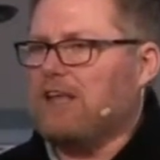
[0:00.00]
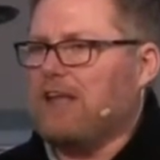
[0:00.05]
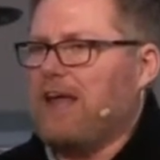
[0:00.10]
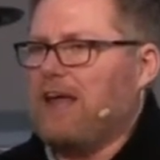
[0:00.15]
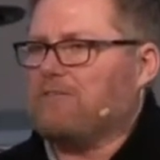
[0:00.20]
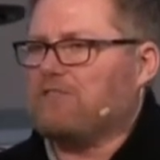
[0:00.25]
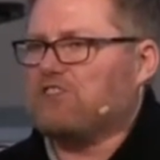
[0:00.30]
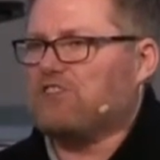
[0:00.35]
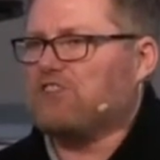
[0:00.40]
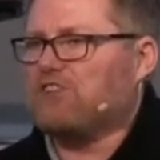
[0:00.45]
that
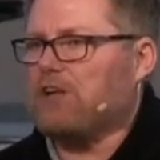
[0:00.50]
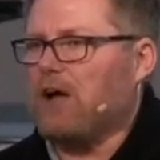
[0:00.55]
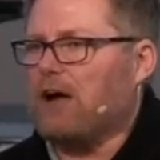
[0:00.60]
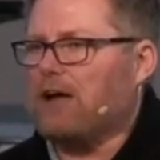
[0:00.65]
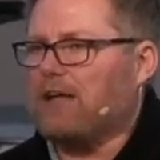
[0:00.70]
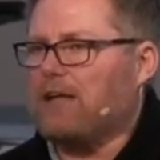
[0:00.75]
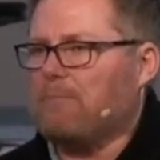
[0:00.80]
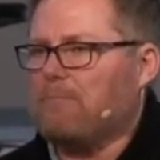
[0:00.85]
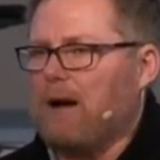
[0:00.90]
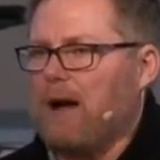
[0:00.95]
have
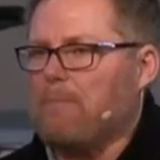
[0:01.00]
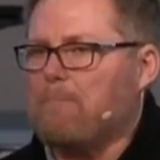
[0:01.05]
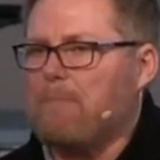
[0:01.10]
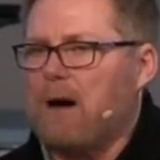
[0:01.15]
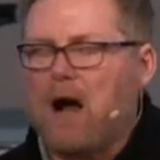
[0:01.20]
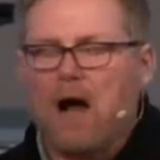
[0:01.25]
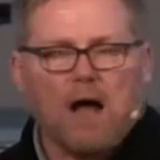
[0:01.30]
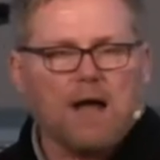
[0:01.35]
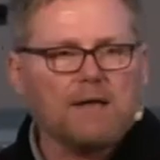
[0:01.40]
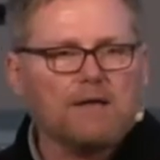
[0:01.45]
stuck in my
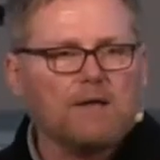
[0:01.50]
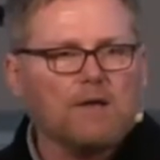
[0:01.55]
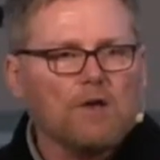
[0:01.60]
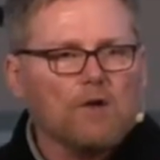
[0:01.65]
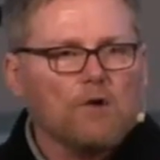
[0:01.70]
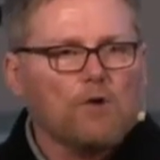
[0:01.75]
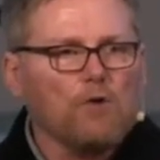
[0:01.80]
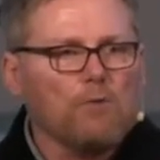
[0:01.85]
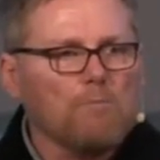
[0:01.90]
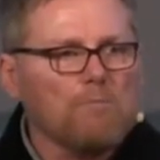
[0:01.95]
mind,
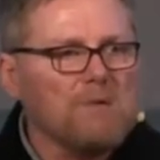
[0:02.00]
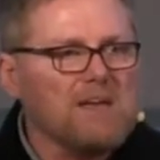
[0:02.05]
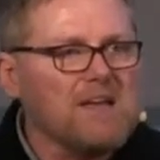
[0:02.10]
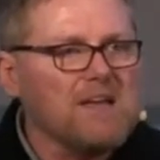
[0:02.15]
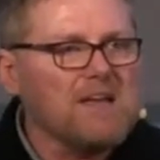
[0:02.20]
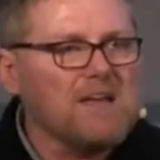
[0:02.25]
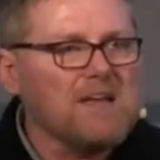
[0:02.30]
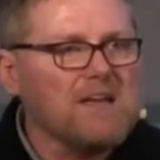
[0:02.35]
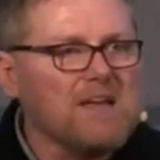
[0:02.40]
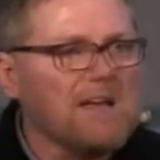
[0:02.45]
who
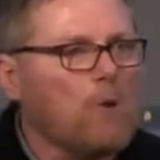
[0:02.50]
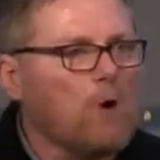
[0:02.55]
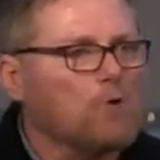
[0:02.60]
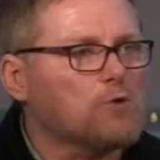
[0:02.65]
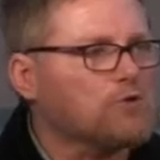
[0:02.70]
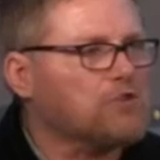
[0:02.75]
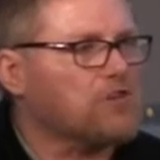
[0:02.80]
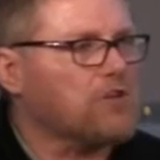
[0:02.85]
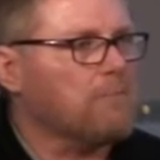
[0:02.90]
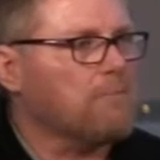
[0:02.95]
mean the
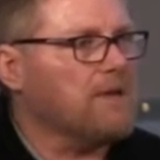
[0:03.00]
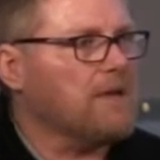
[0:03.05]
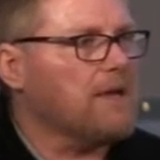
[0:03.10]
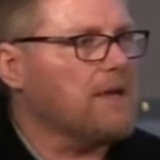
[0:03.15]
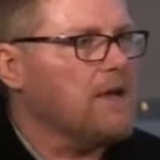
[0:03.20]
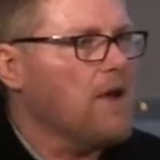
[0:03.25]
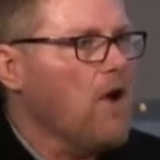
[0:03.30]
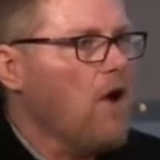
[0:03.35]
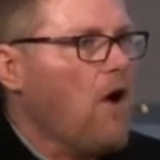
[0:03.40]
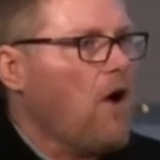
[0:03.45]
most to
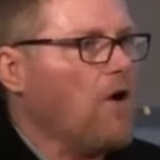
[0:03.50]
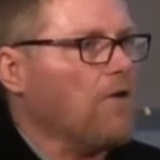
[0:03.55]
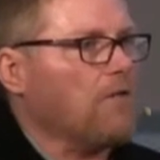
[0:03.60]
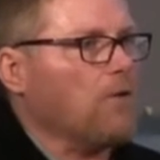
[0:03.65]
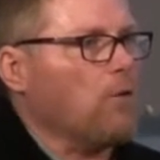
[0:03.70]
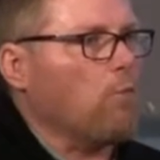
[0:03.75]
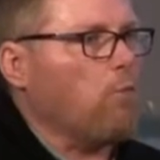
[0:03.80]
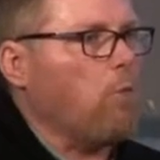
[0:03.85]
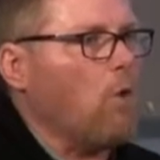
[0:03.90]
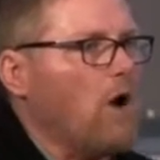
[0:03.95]
me, are
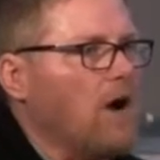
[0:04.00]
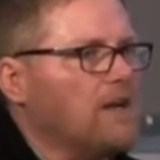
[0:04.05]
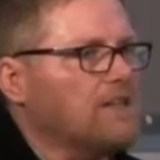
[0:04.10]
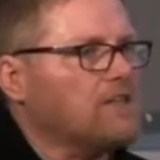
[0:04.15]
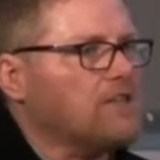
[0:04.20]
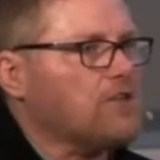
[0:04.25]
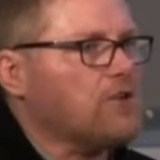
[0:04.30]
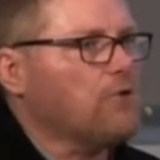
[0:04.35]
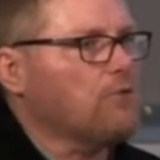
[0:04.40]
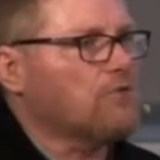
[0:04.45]
the
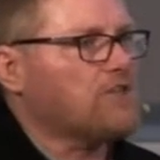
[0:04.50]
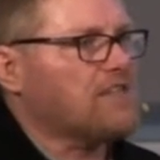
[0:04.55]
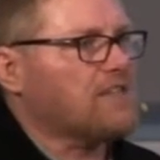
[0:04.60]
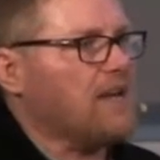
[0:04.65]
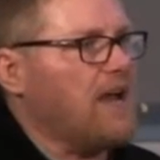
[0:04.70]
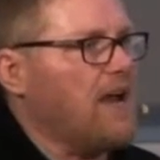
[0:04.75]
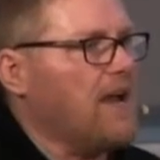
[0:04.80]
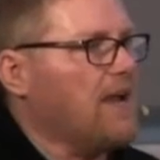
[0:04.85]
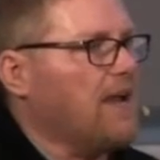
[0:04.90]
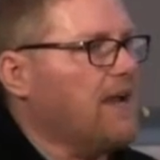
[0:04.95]
ones who
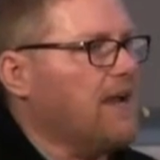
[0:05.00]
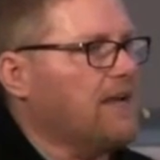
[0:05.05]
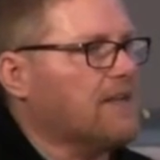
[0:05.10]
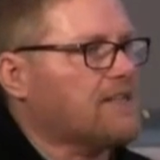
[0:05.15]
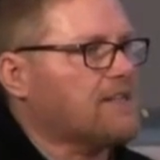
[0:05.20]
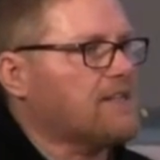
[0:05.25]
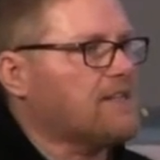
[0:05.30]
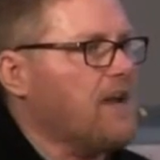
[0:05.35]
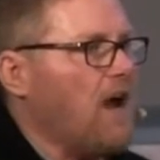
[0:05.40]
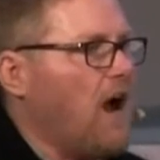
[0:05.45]
say,
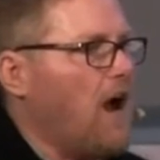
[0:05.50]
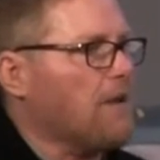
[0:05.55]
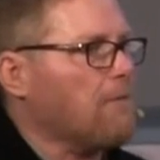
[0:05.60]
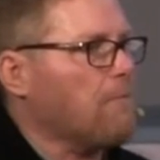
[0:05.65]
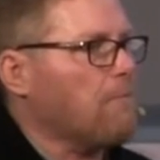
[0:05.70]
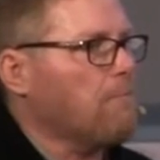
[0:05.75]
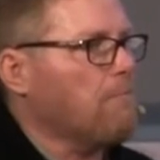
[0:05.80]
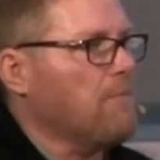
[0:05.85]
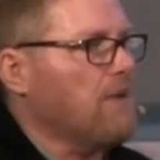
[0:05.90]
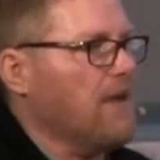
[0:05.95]
It's
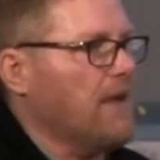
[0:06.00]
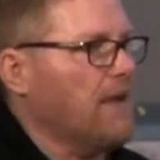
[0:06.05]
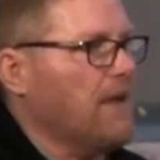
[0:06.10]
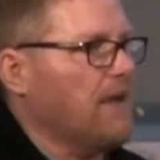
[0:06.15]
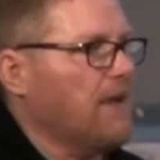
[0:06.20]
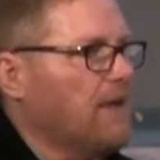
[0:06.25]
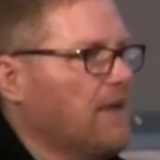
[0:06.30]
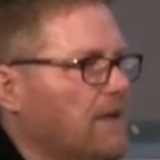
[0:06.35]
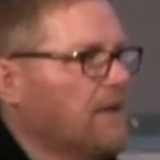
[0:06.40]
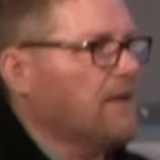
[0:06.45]
not
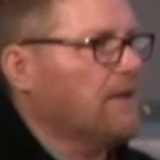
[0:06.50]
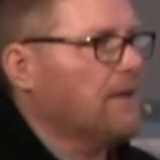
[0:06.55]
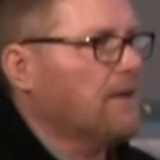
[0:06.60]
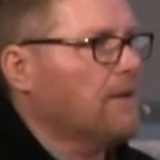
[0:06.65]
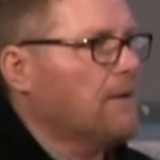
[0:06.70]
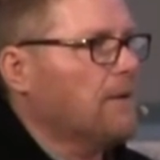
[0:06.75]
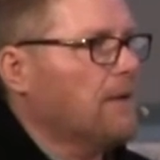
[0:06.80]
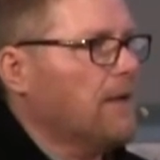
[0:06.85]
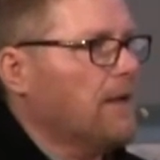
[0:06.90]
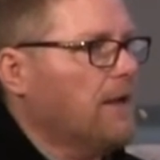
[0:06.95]
me,
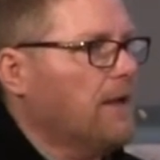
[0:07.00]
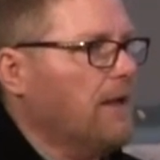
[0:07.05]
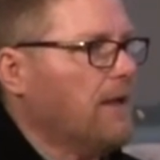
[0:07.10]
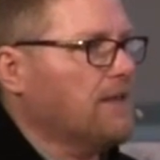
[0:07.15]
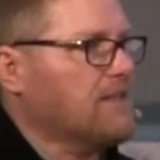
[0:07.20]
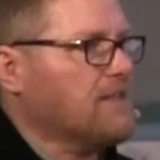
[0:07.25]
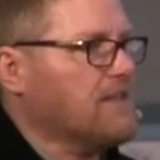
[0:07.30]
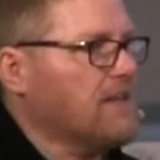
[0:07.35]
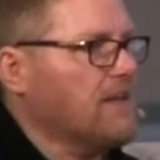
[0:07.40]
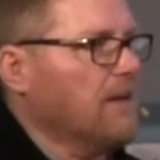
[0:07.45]

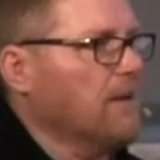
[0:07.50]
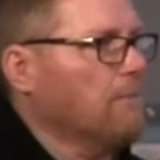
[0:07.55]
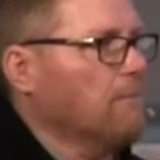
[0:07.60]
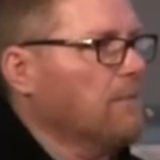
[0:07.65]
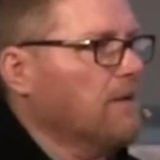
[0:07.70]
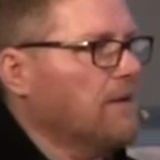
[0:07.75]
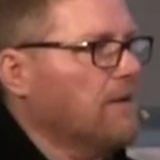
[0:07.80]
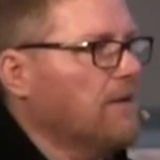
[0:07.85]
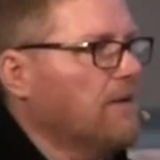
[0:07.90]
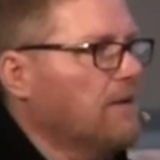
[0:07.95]
it's him.
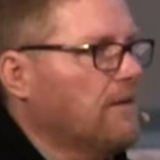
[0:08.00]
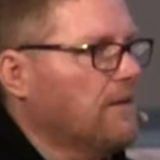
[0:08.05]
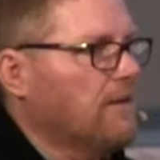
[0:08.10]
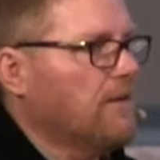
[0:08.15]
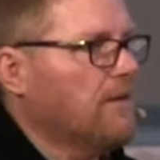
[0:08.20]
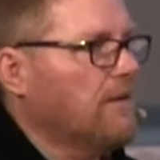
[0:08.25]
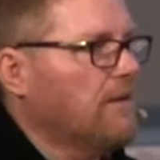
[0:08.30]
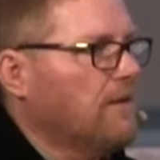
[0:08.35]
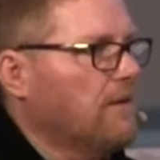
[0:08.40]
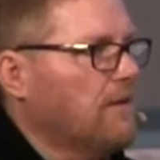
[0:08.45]

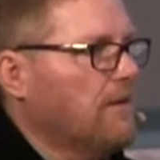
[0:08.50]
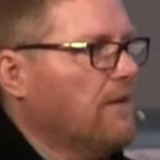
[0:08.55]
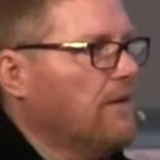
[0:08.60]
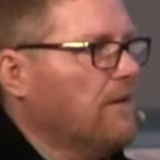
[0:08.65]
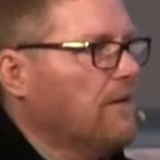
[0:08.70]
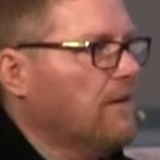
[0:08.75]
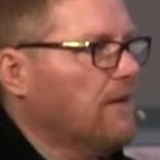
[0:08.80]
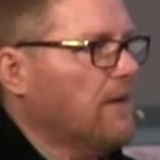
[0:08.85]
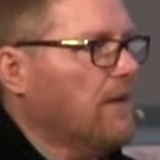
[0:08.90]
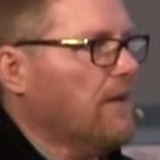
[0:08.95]

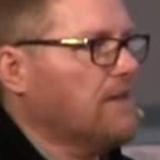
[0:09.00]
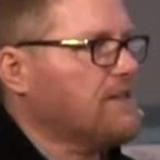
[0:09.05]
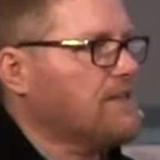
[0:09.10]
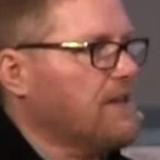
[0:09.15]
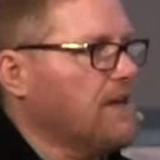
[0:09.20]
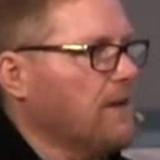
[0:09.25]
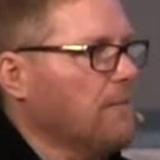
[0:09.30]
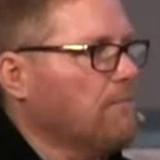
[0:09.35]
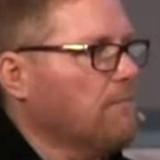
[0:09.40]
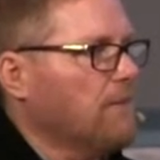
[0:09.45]
It's
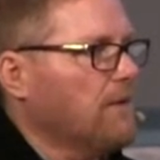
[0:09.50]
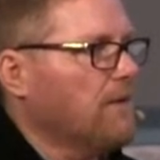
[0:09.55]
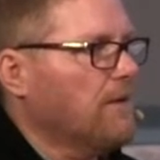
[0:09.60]
him.